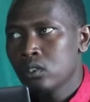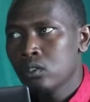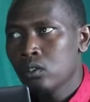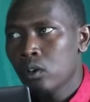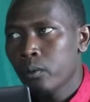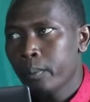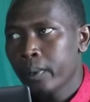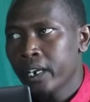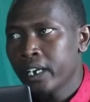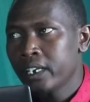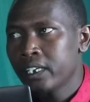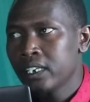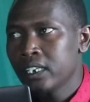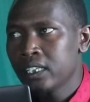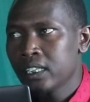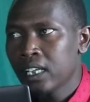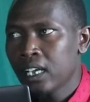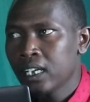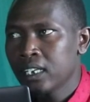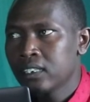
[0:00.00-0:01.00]

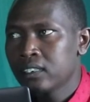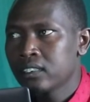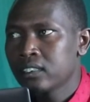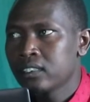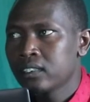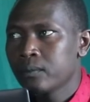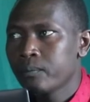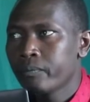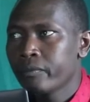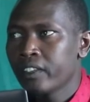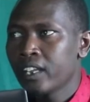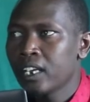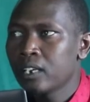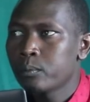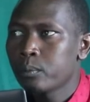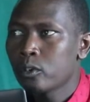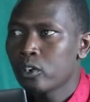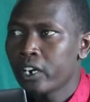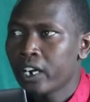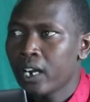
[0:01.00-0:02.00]
operating that
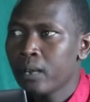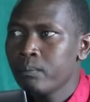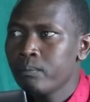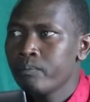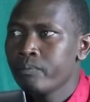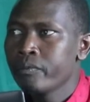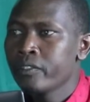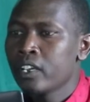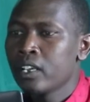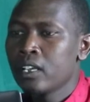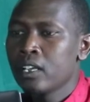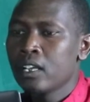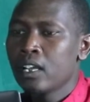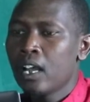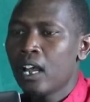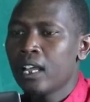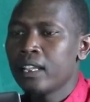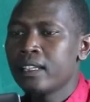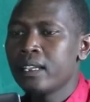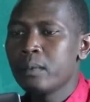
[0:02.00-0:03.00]
program,
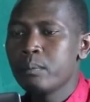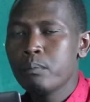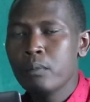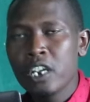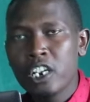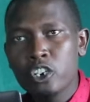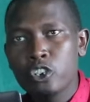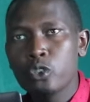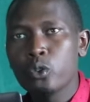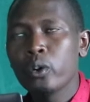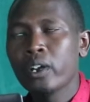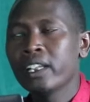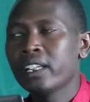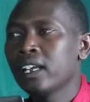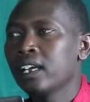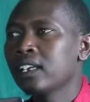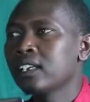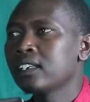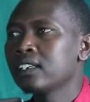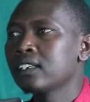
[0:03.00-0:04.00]
and they make sure
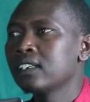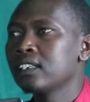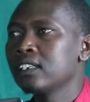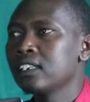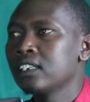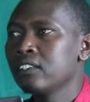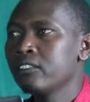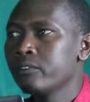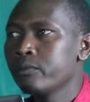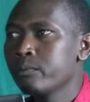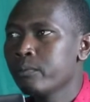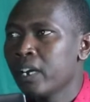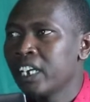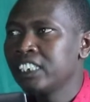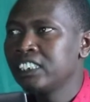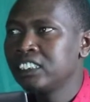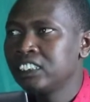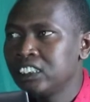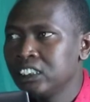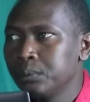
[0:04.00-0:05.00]
that if my
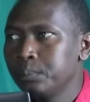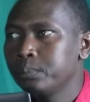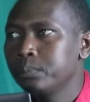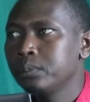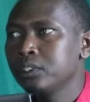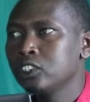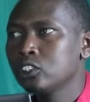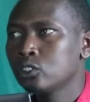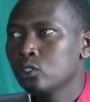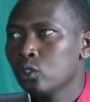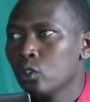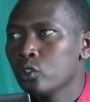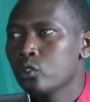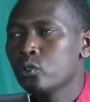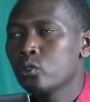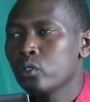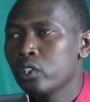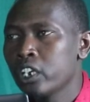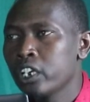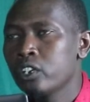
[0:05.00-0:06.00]
sheep is lost
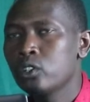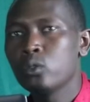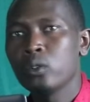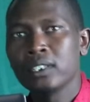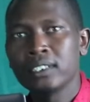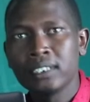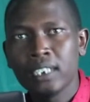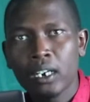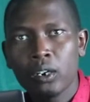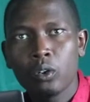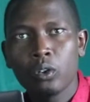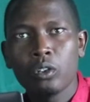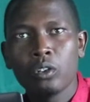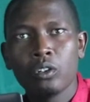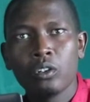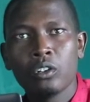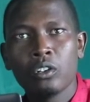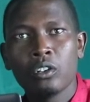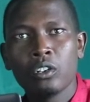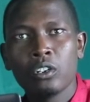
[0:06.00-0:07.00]
today to a
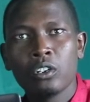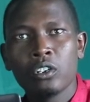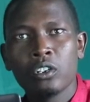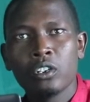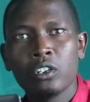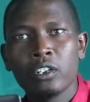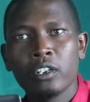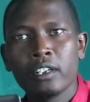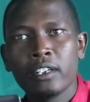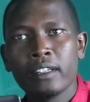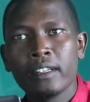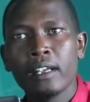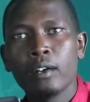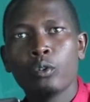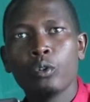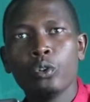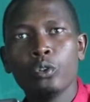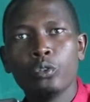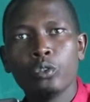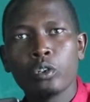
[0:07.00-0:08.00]
jackal, they are
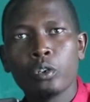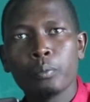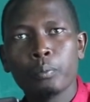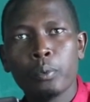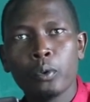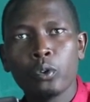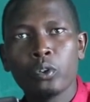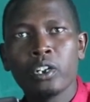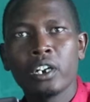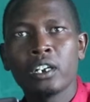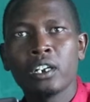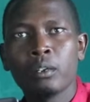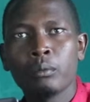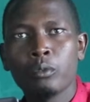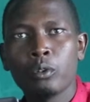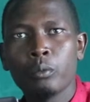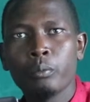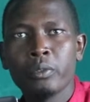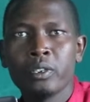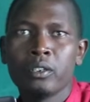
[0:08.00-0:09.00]
going to report and are
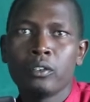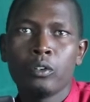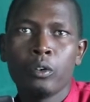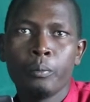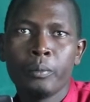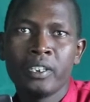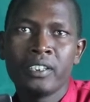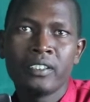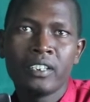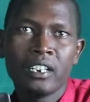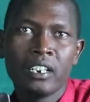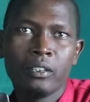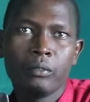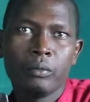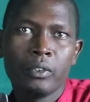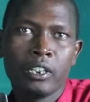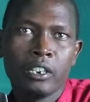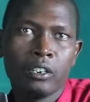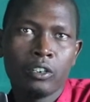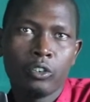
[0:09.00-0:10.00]
compensated
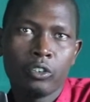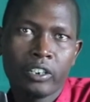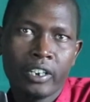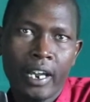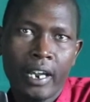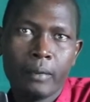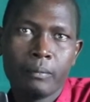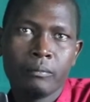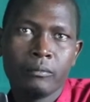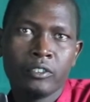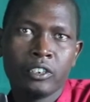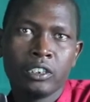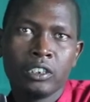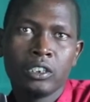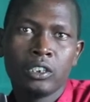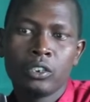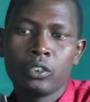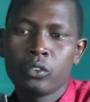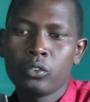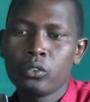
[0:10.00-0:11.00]
within no time.
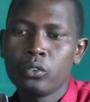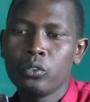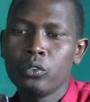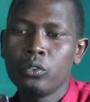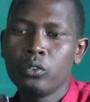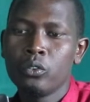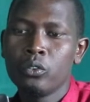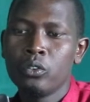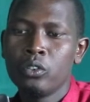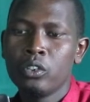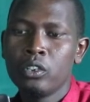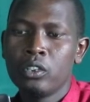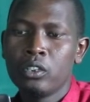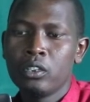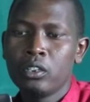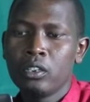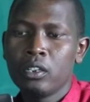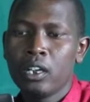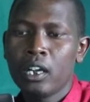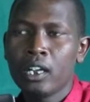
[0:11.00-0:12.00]
So,
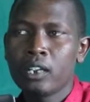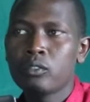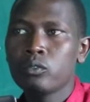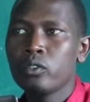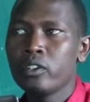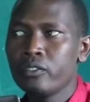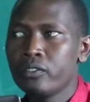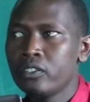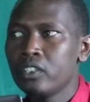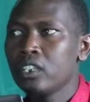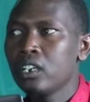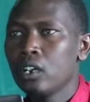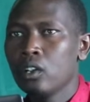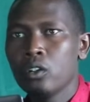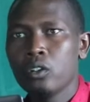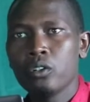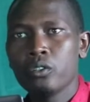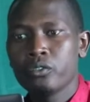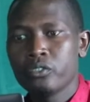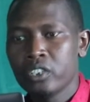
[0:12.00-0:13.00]
and we've seen a
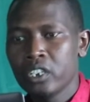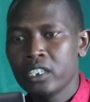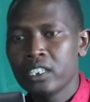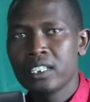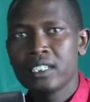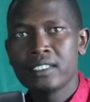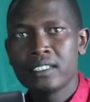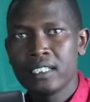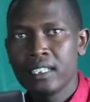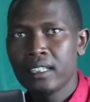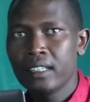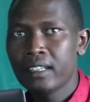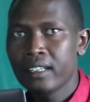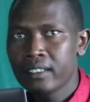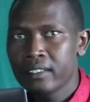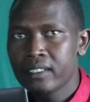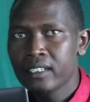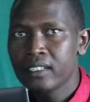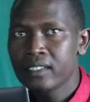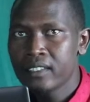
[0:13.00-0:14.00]
lot of changes
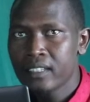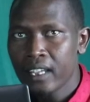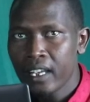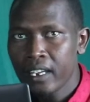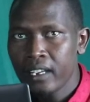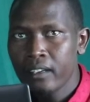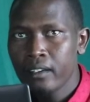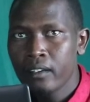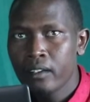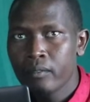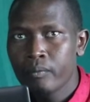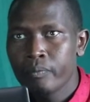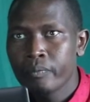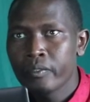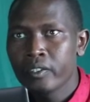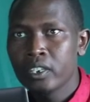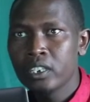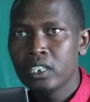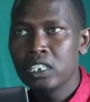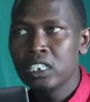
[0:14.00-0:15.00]
since then.
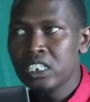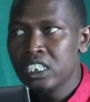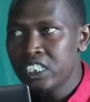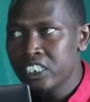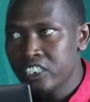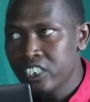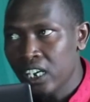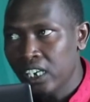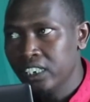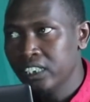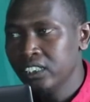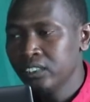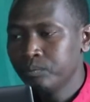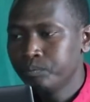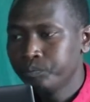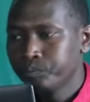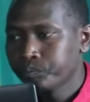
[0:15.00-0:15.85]
Initially,